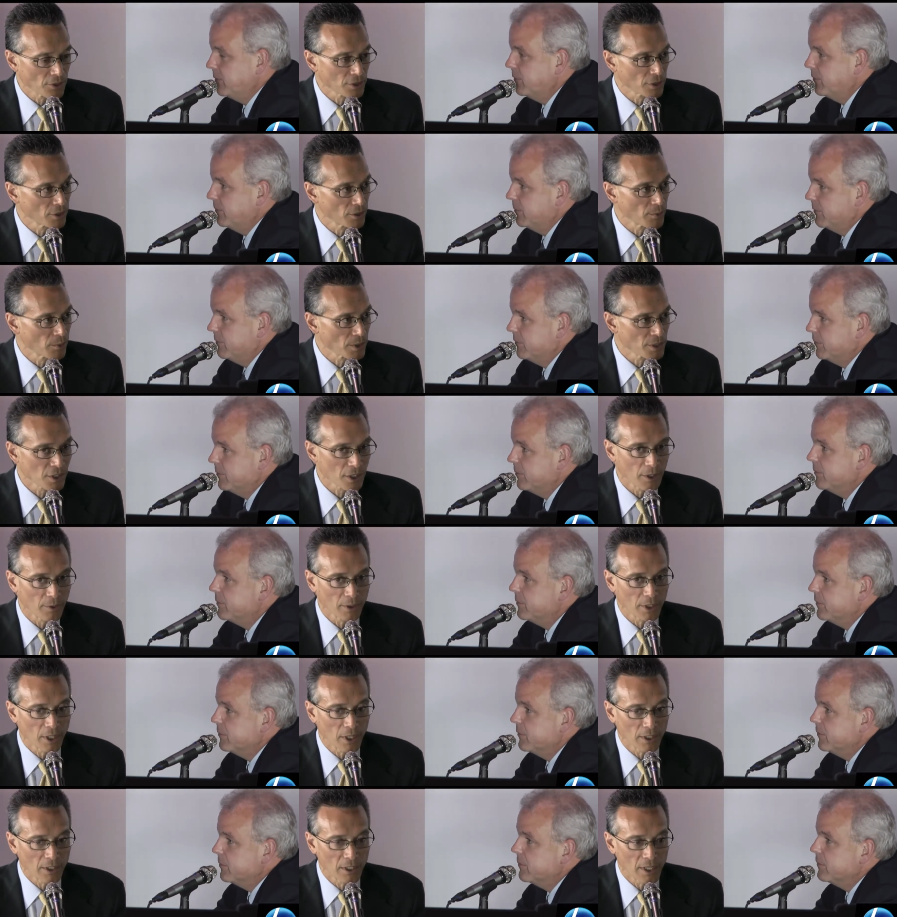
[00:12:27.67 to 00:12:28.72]
Speaker 1: culture of what's
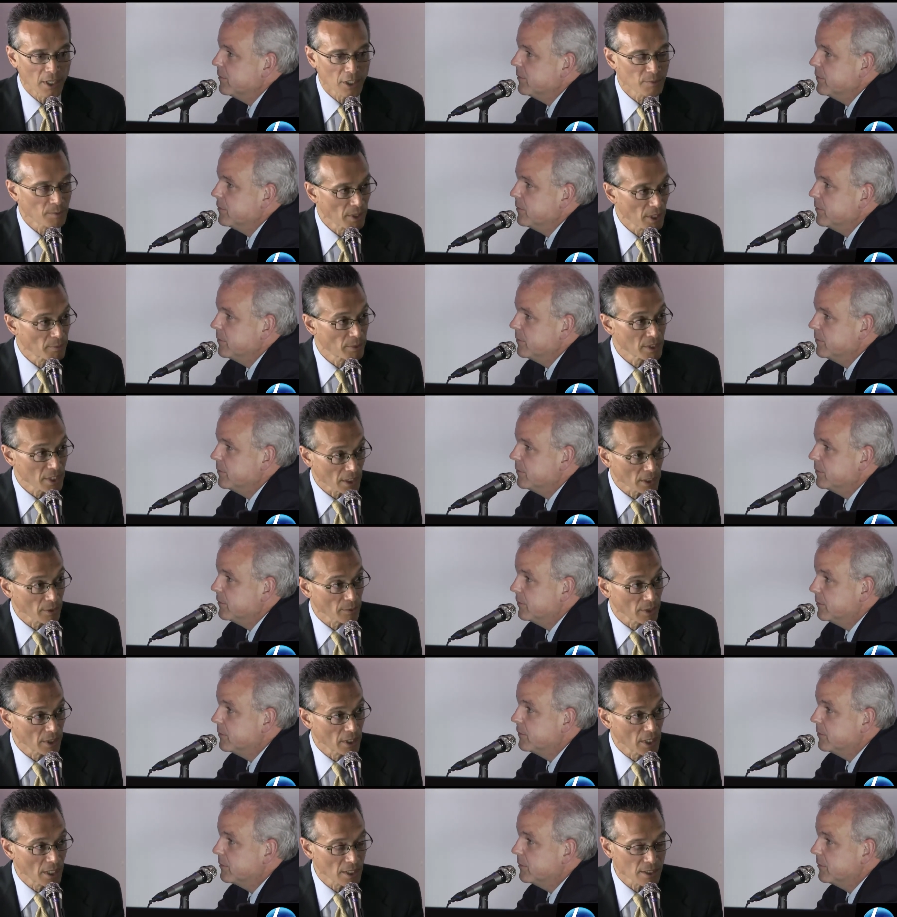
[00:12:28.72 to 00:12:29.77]
going on in HP,
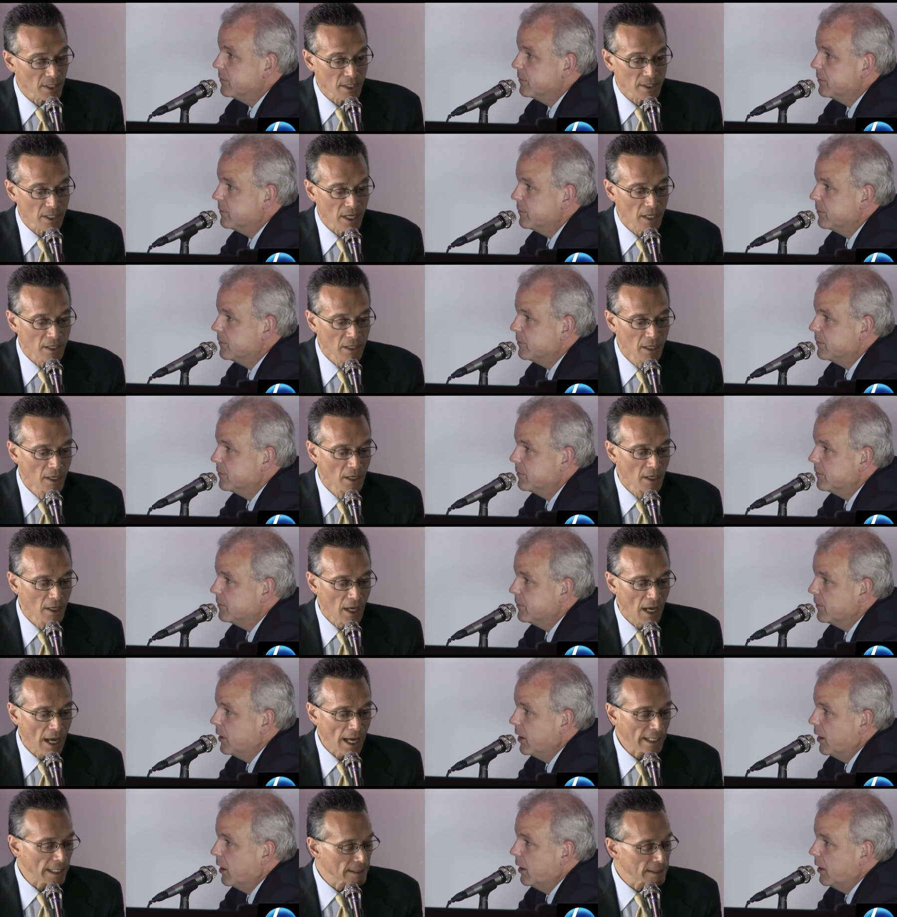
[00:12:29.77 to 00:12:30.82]
particularly within ESSN.
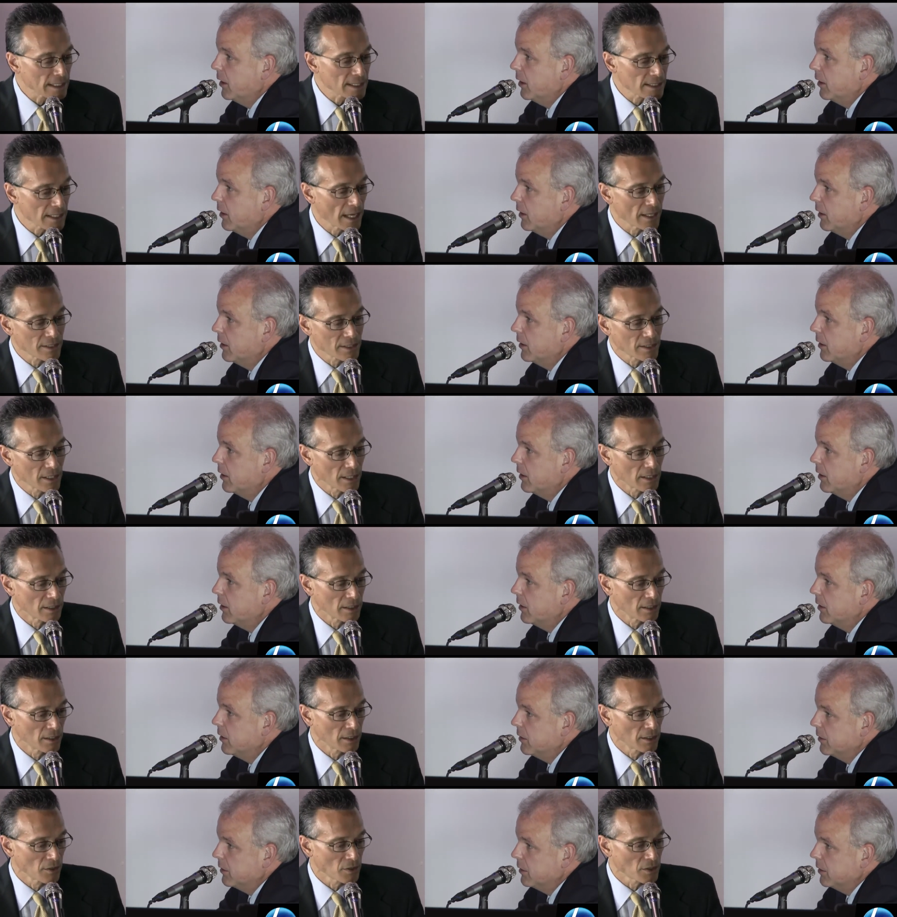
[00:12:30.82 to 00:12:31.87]
I got the sense that